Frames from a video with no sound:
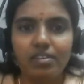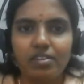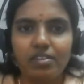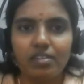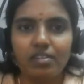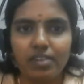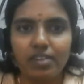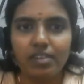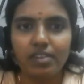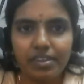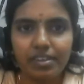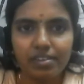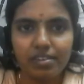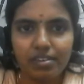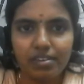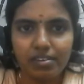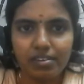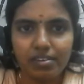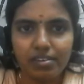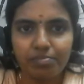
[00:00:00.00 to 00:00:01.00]
Hi,
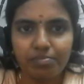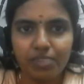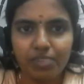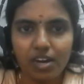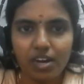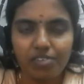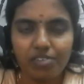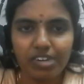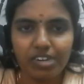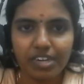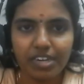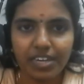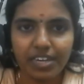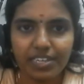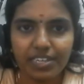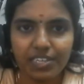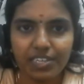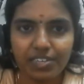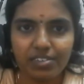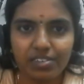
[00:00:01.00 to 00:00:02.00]
our
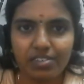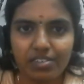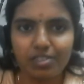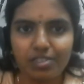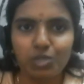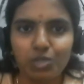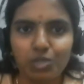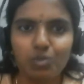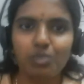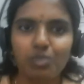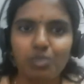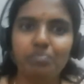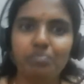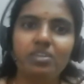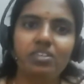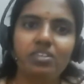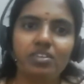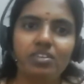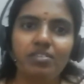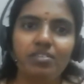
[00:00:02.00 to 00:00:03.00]
next resource
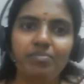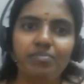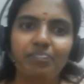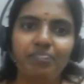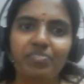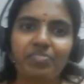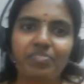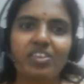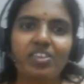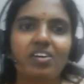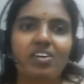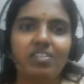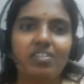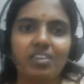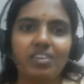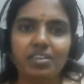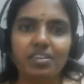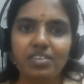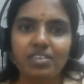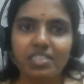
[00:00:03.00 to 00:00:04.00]
person
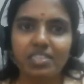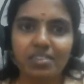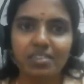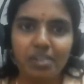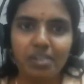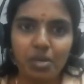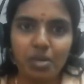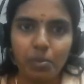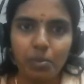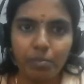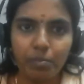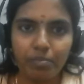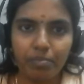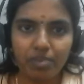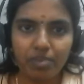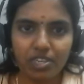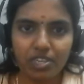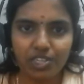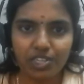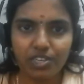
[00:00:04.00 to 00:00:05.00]
is
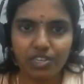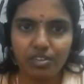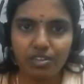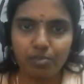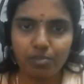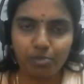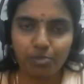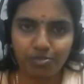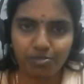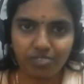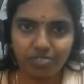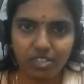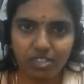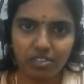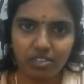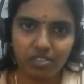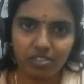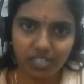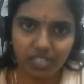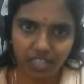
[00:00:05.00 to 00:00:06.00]
Master
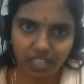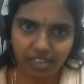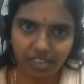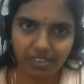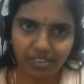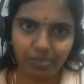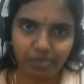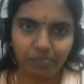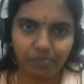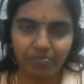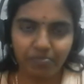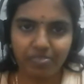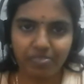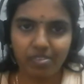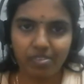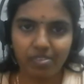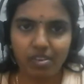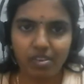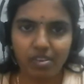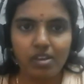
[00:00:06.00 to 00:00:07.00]
Professor Segar.
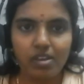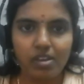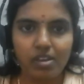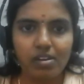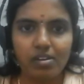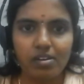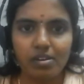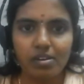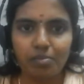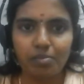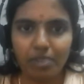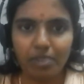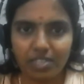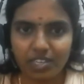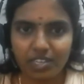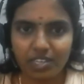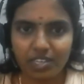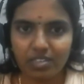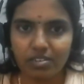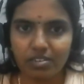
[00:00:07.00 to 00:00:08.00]

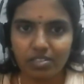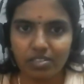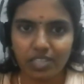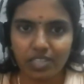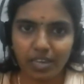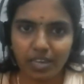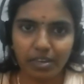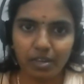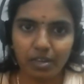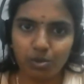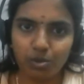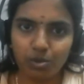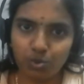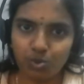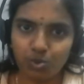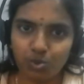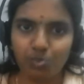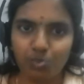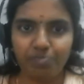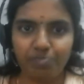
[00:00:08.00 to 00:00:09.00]
Master Segar
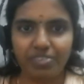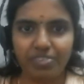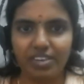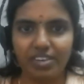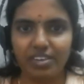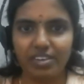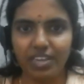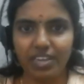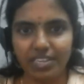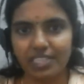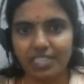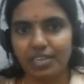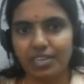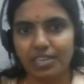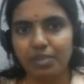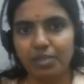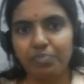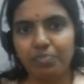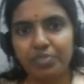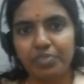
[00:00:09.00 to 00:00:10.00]
Guru. He is
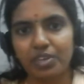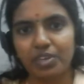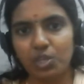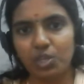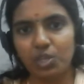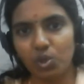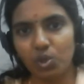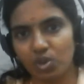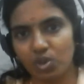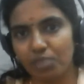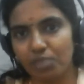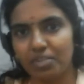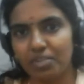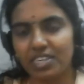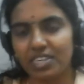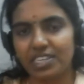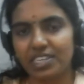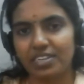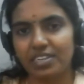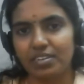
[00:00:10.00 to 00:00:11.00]
a yoga
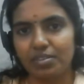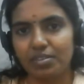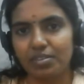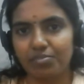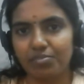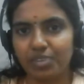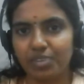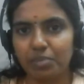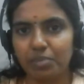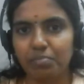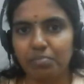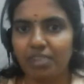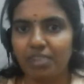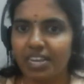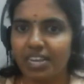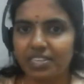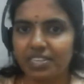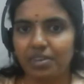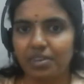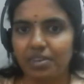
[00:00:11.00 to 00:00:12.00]
master from
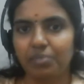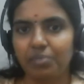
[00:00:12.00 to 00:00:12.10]
Malaysia,